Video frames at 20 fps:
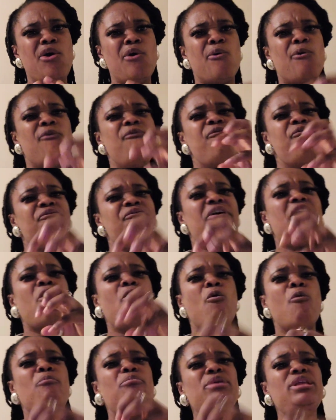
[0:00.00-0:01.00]
Ofa
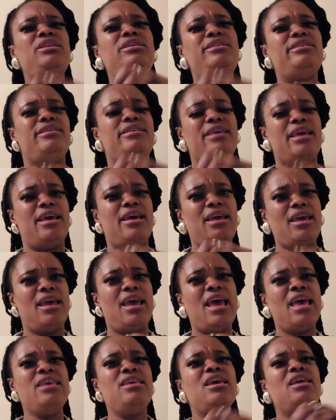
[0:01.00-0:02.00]
obi die
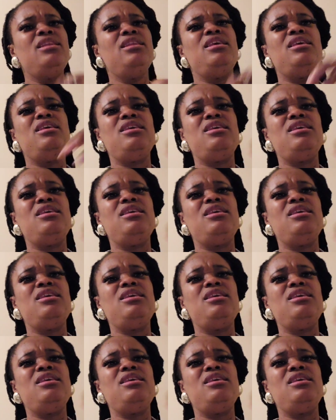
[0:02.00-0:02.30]
eyen